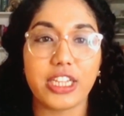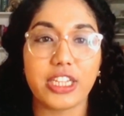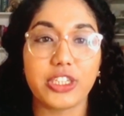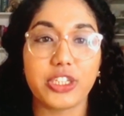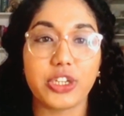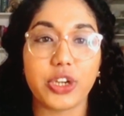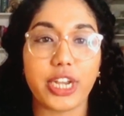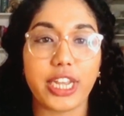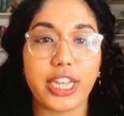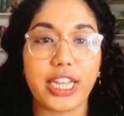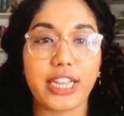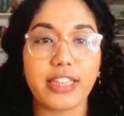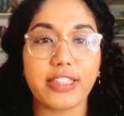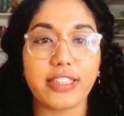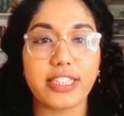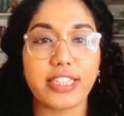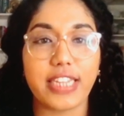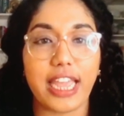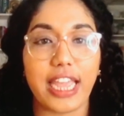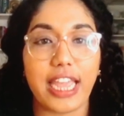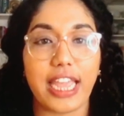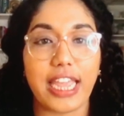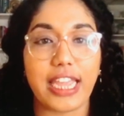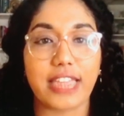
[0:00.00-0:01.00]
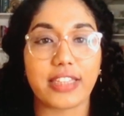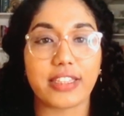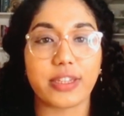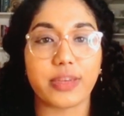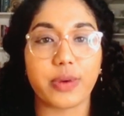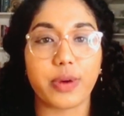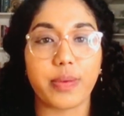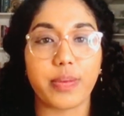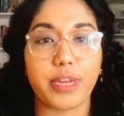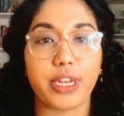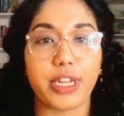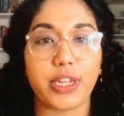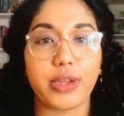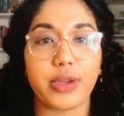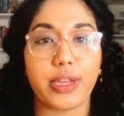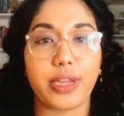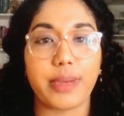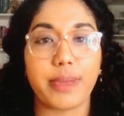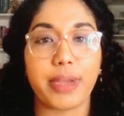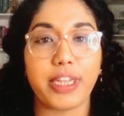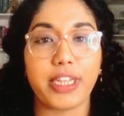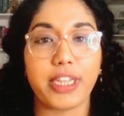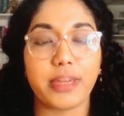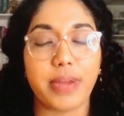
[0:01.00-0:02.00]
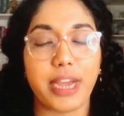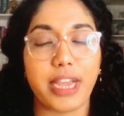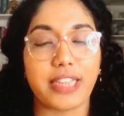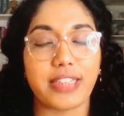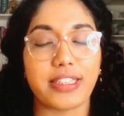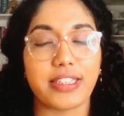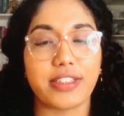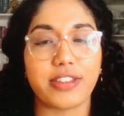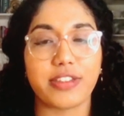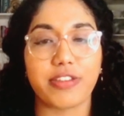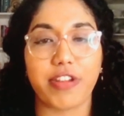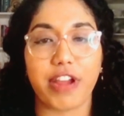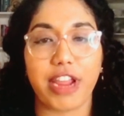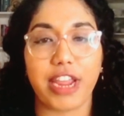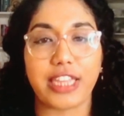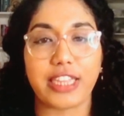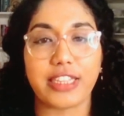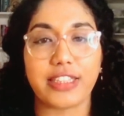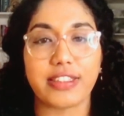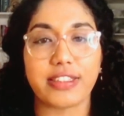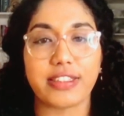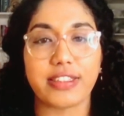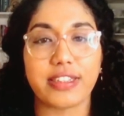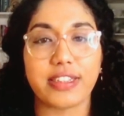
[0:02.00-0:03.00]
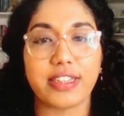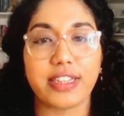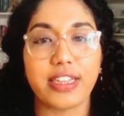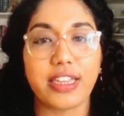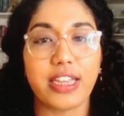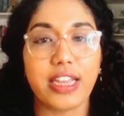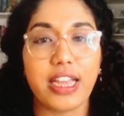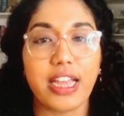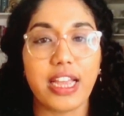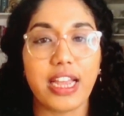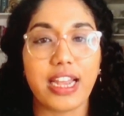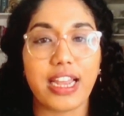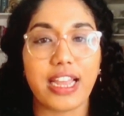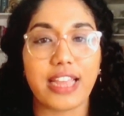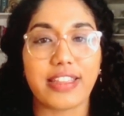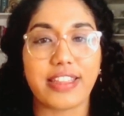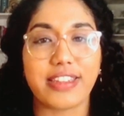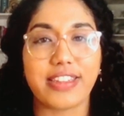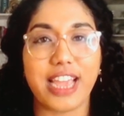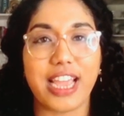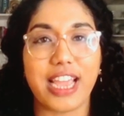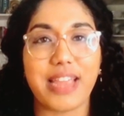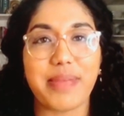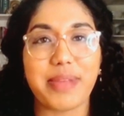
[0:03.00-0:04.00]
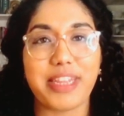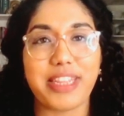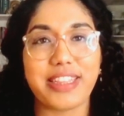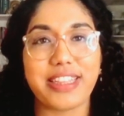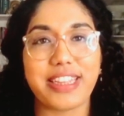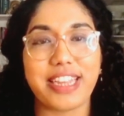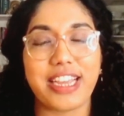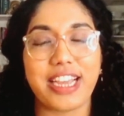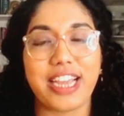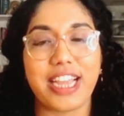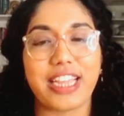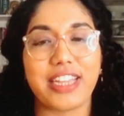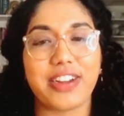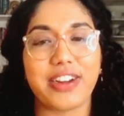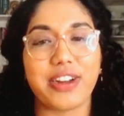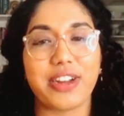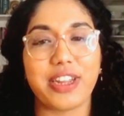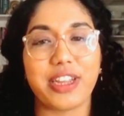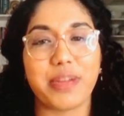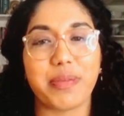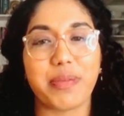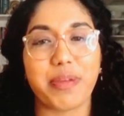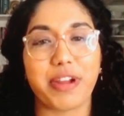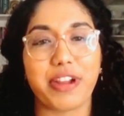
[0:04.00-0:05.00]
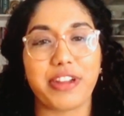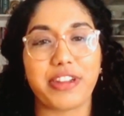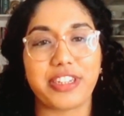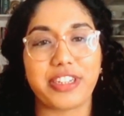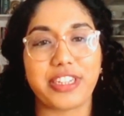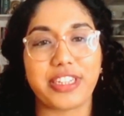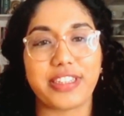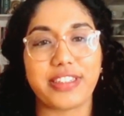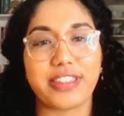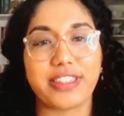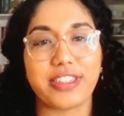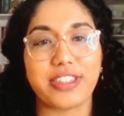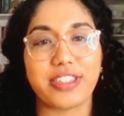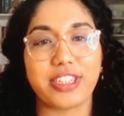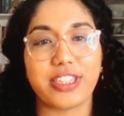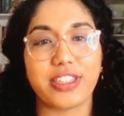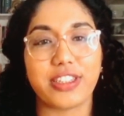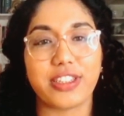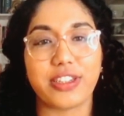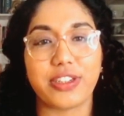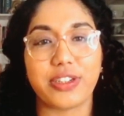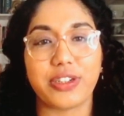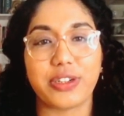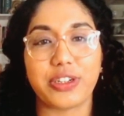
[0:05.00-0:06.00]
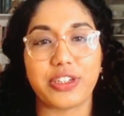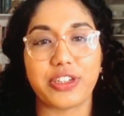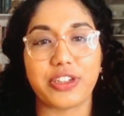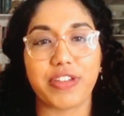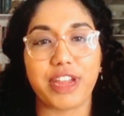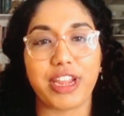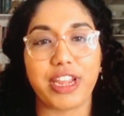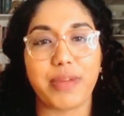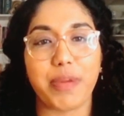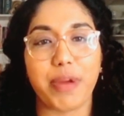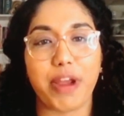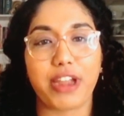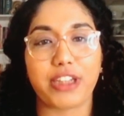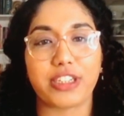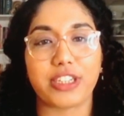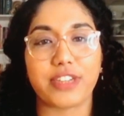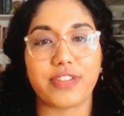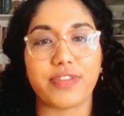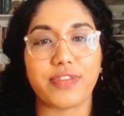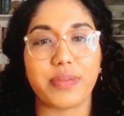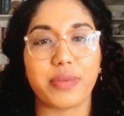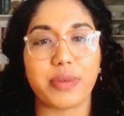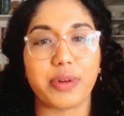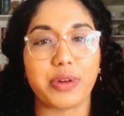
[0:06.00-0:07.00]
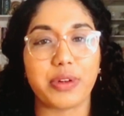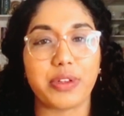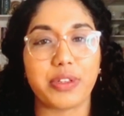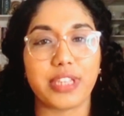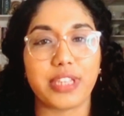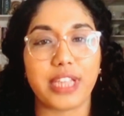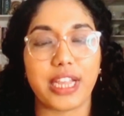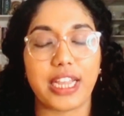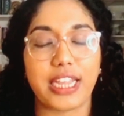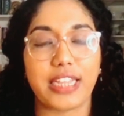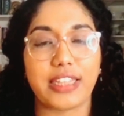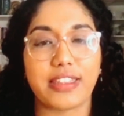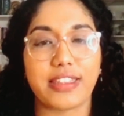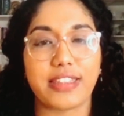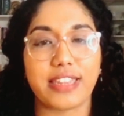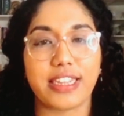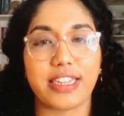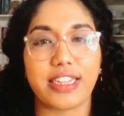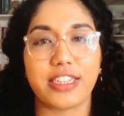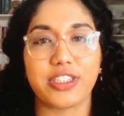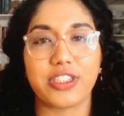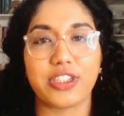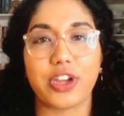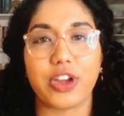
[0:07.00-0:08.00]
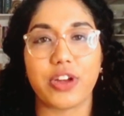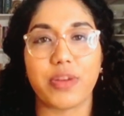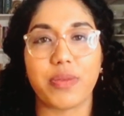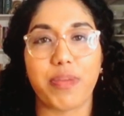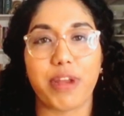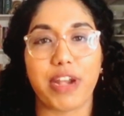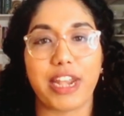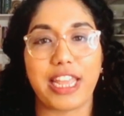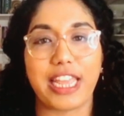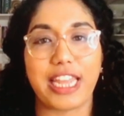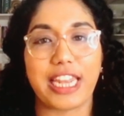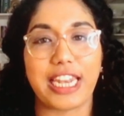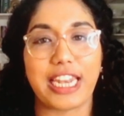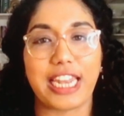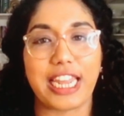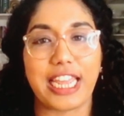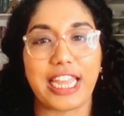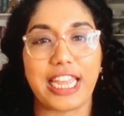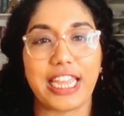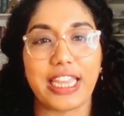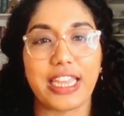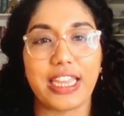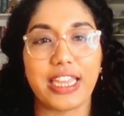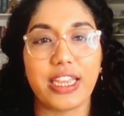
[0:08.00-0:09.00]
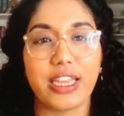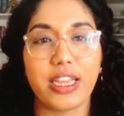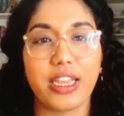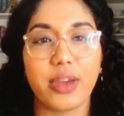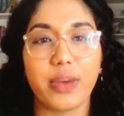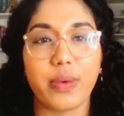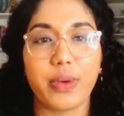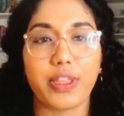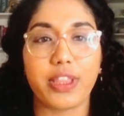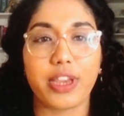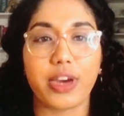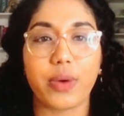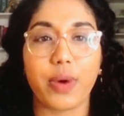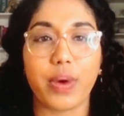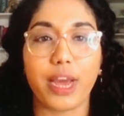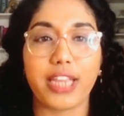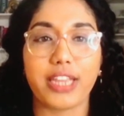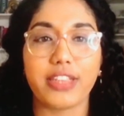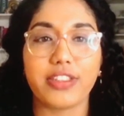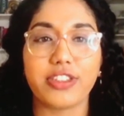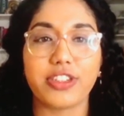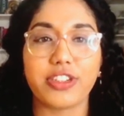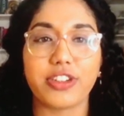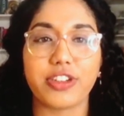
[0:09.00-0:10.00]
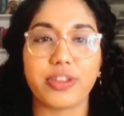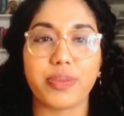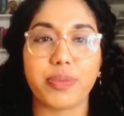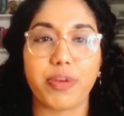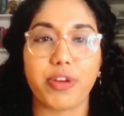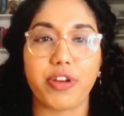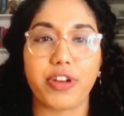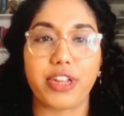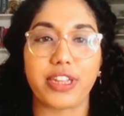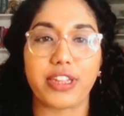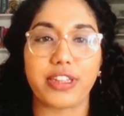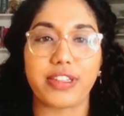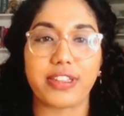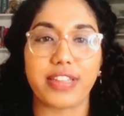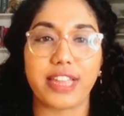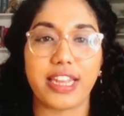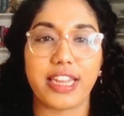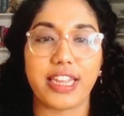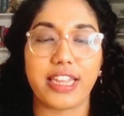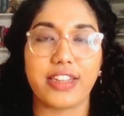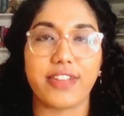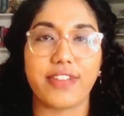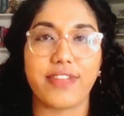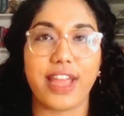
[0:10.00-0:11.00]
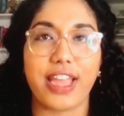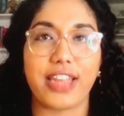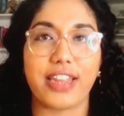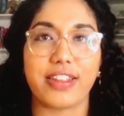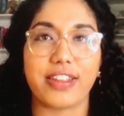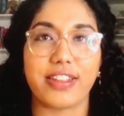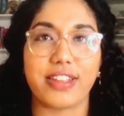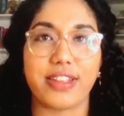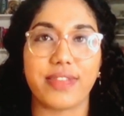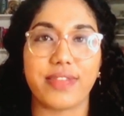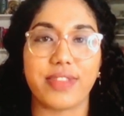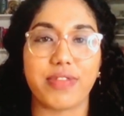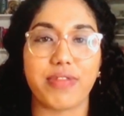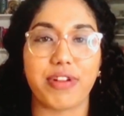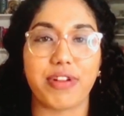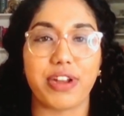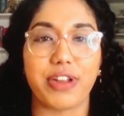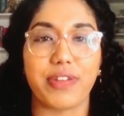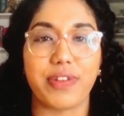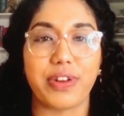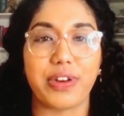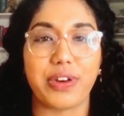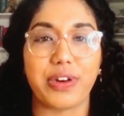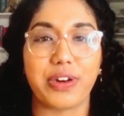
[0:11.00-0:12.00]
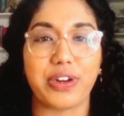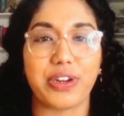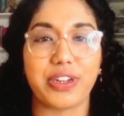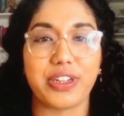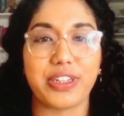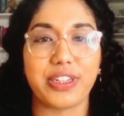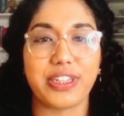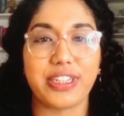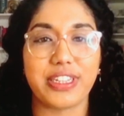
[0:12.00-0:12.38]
Joining us today is a woman who epitomizes grace. Like the diamonds in her iconic brooches, she has endured great pressure from all sides and has shone brilliantly with her wise jurisprudence and her defense of the rule of law.